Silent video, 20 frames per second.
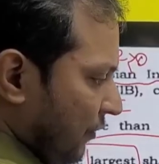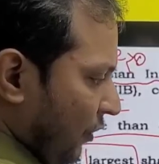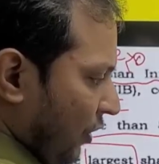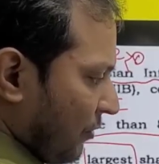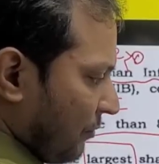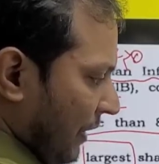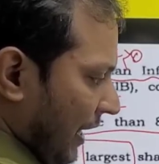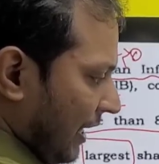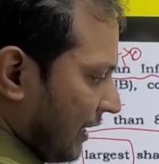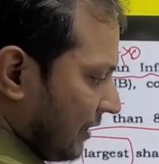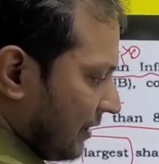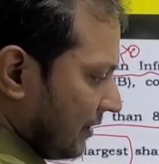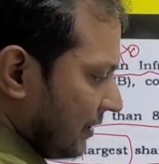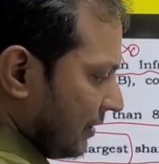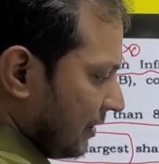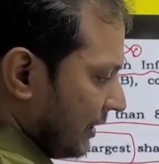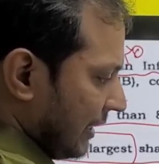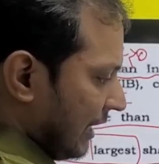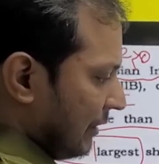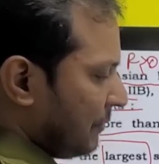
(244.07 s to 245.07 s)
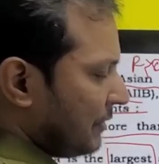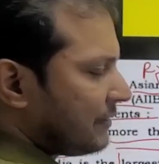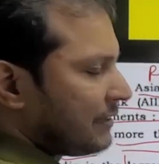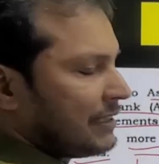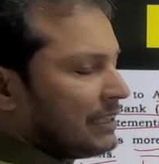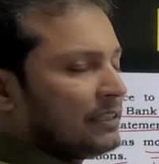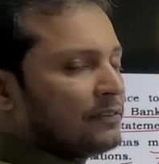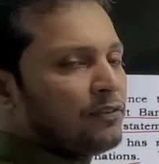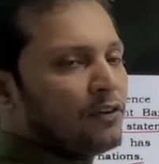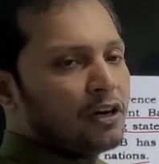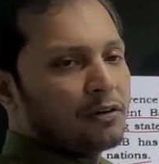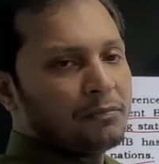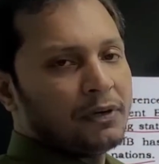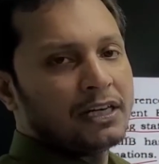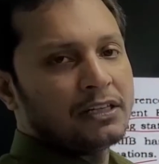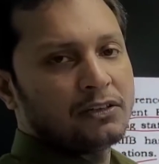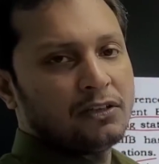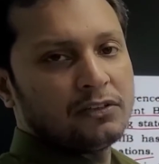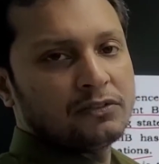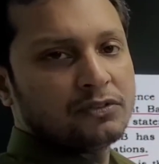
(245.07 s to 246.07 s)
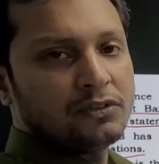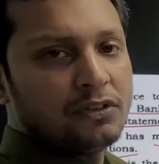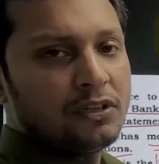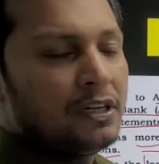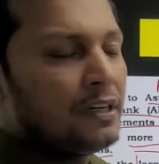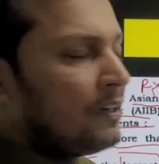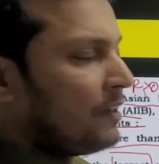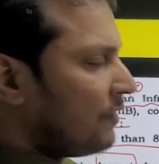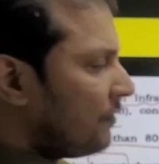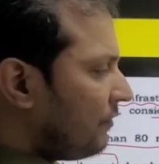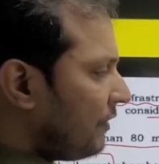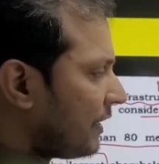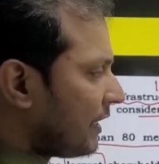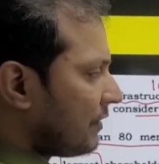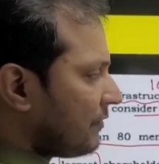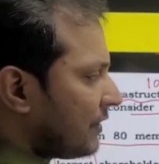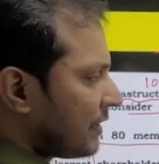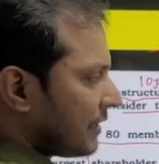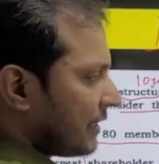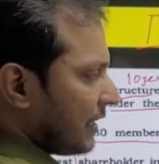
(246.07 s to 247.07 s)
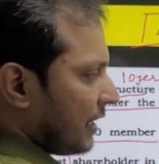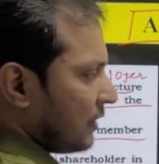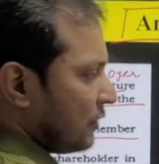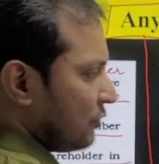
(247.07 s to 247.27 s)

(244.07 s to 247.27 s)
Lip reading: format also, whenever they are